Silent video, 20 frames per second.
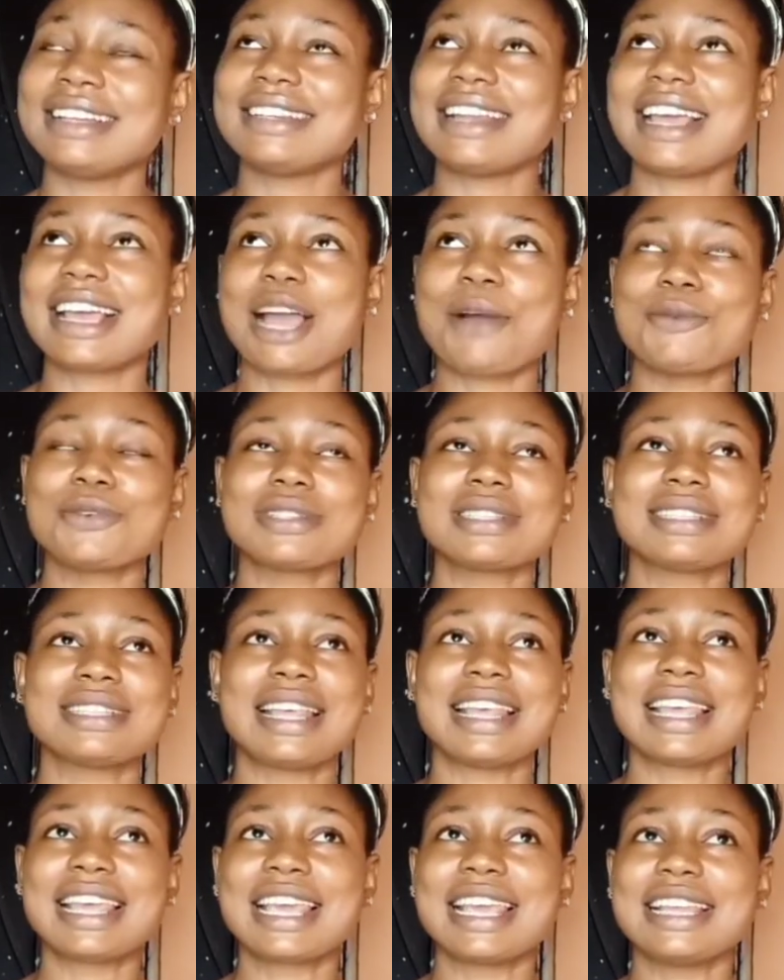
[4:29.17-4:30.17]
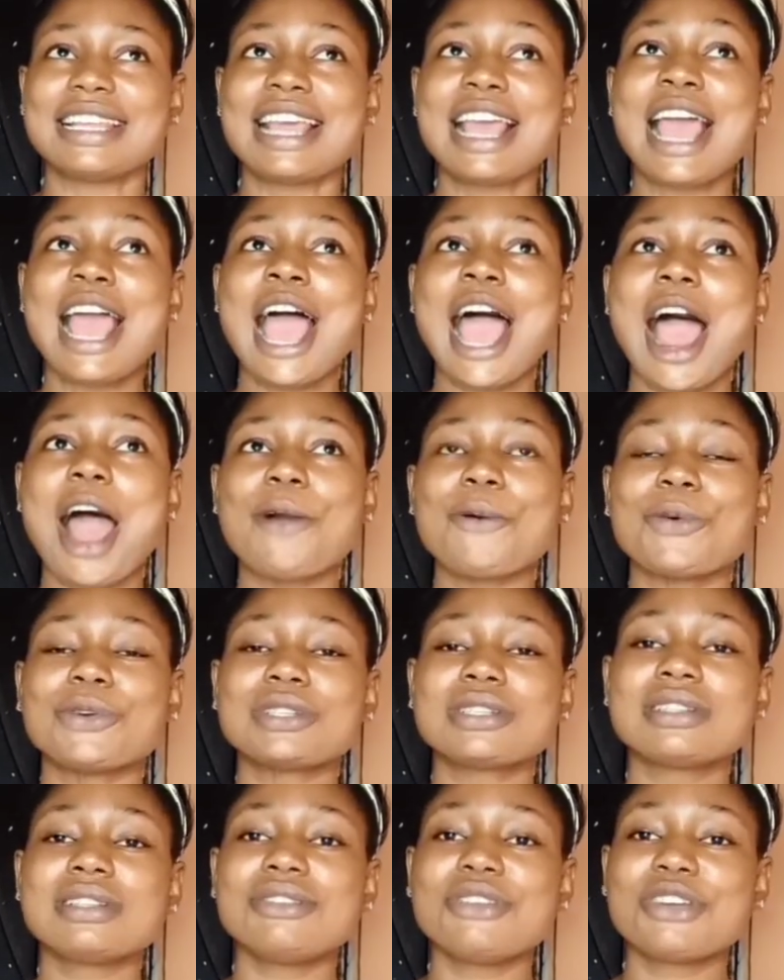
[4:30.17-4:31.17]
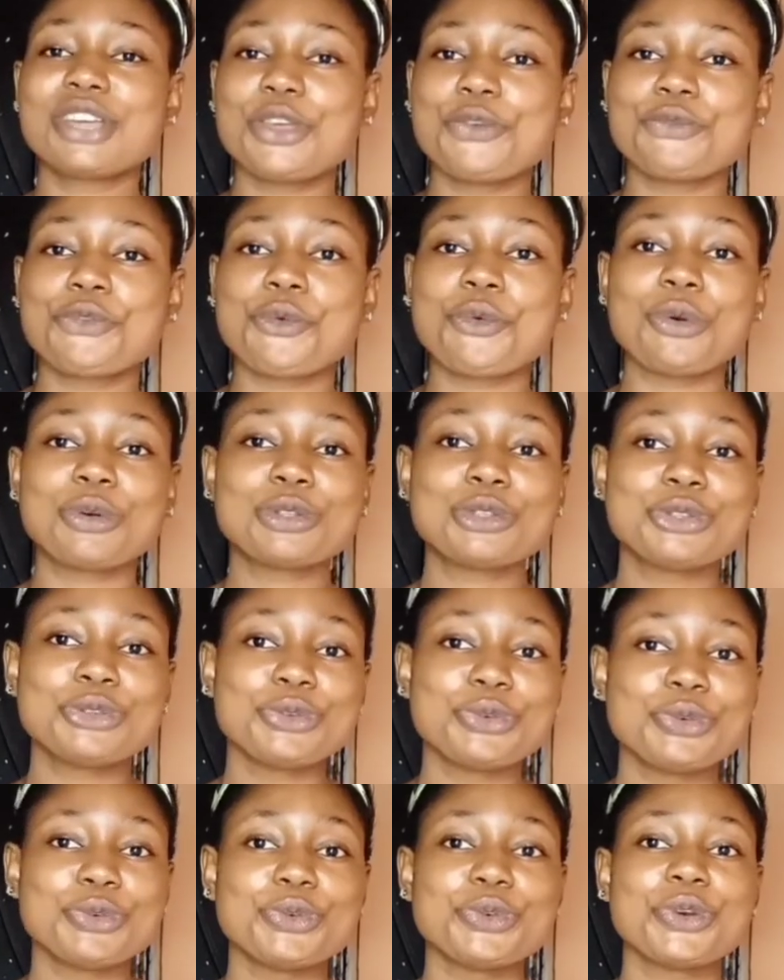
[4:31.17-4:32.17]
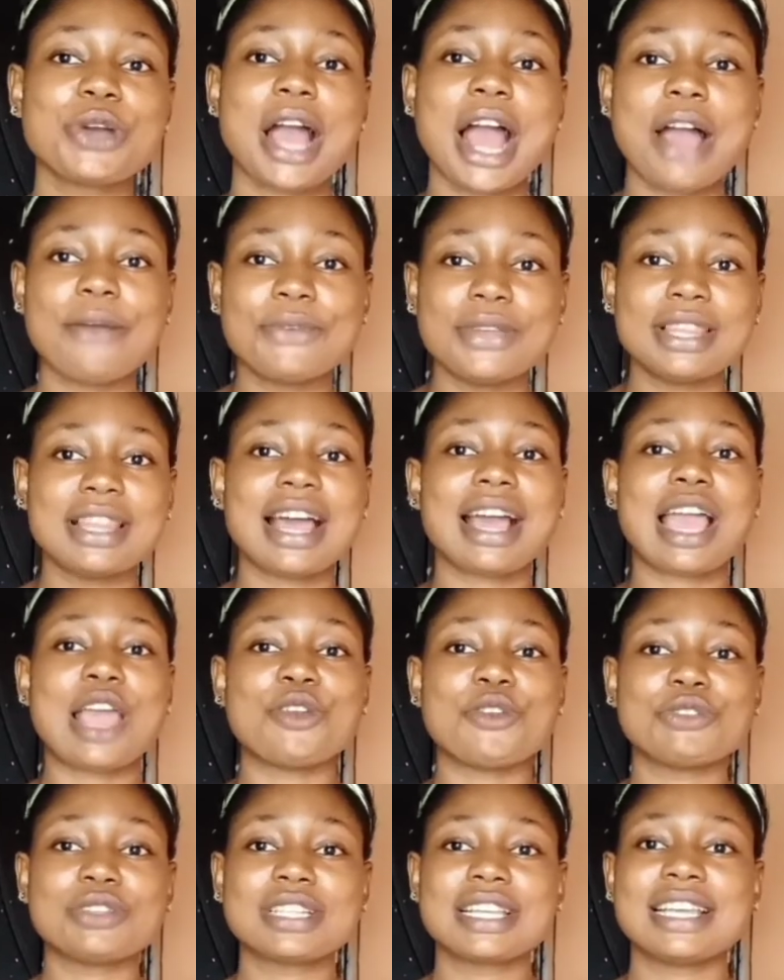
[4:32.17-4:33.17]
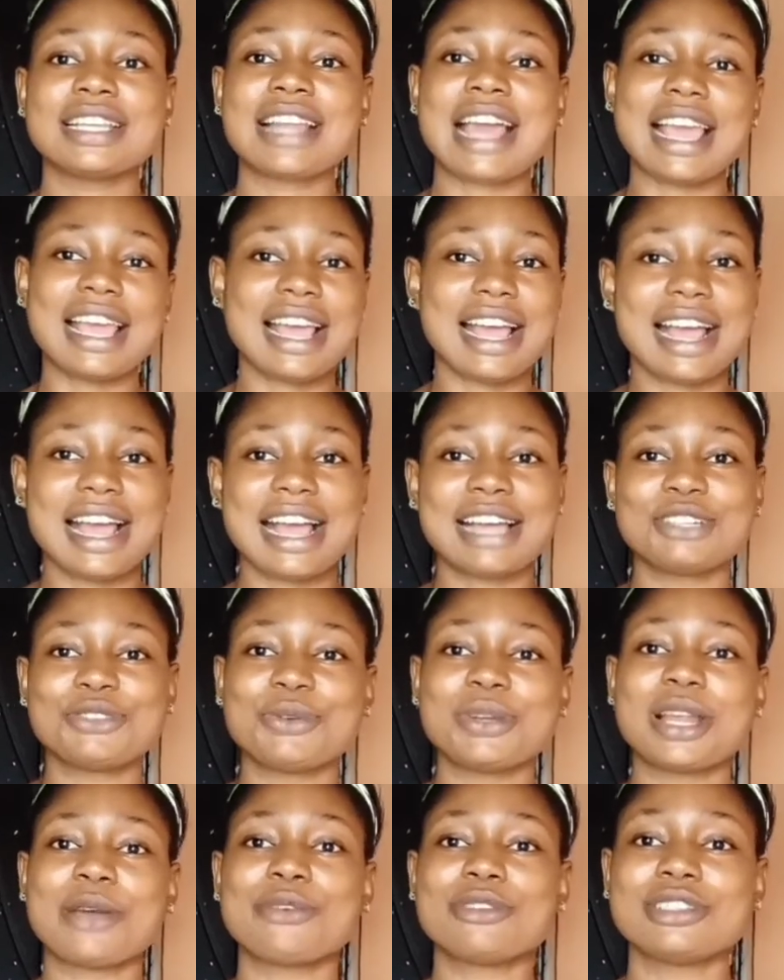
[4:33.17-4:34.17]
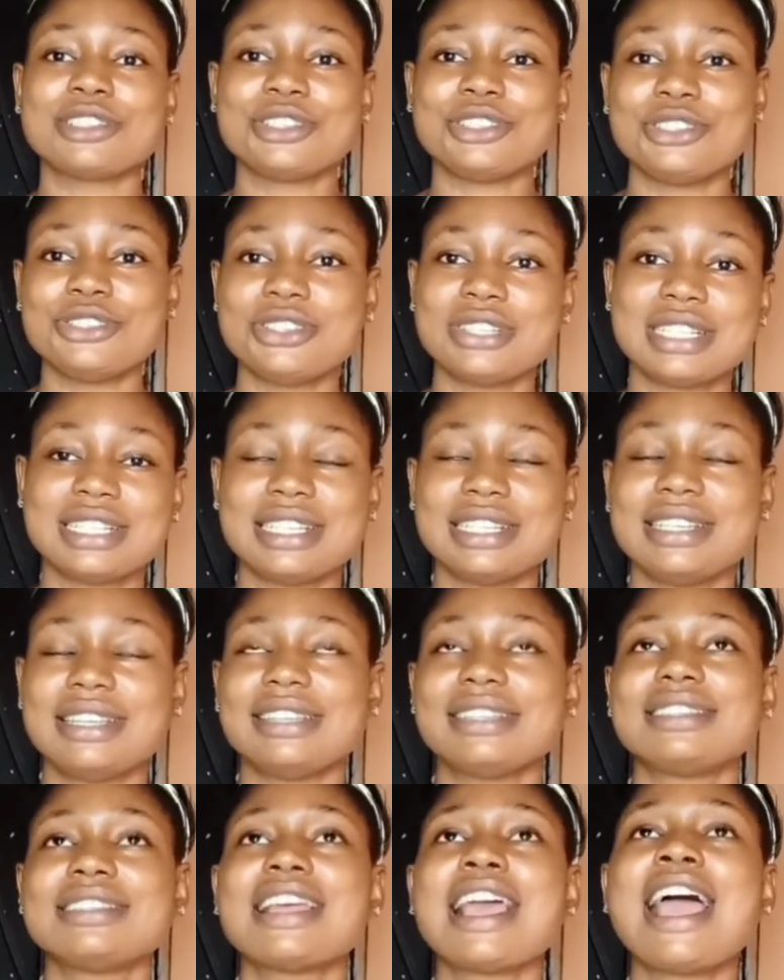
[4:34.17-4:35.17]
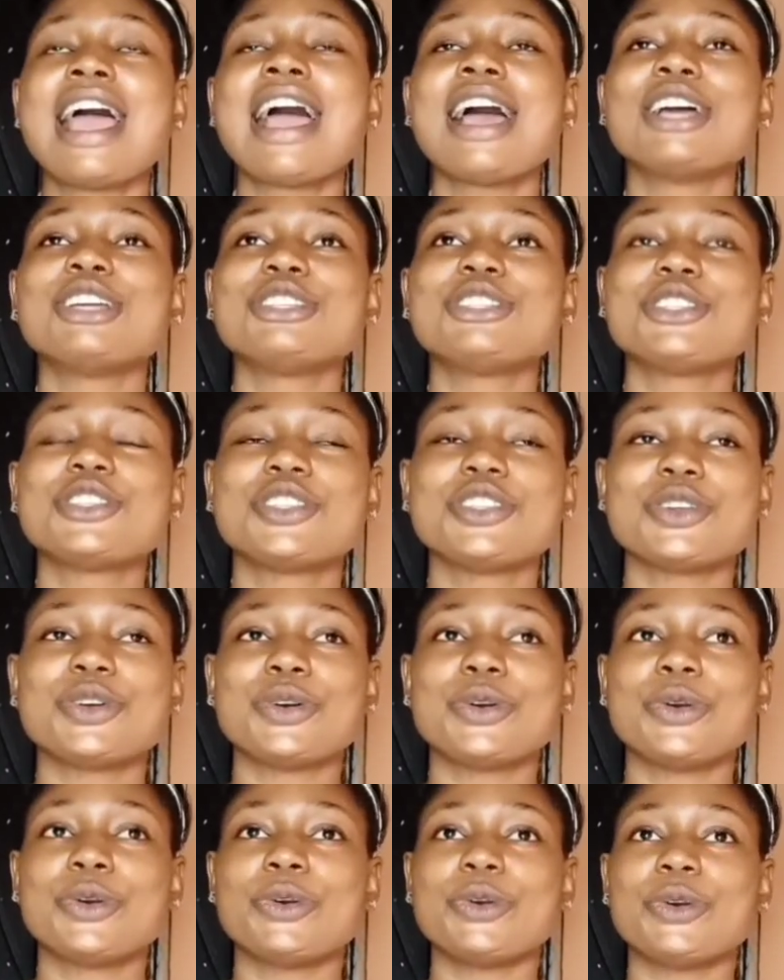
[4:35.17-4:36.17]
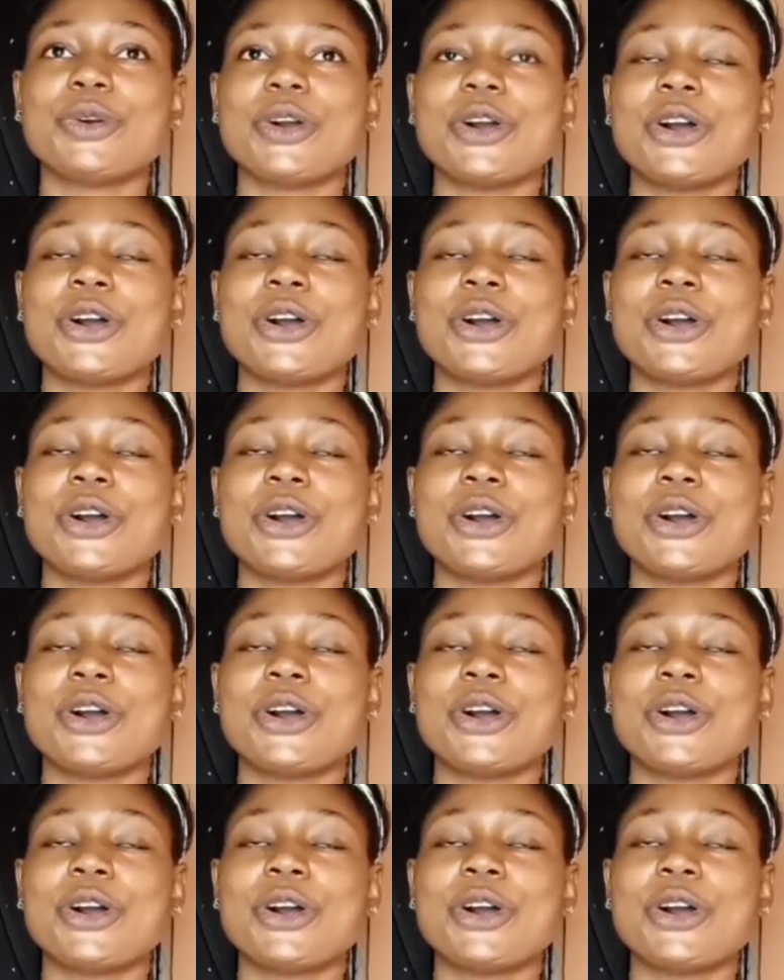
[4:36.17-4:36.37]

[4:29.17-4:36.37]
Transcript: Like, I was thinking, I was looking forward to having that kind of skin I had when I was using it. So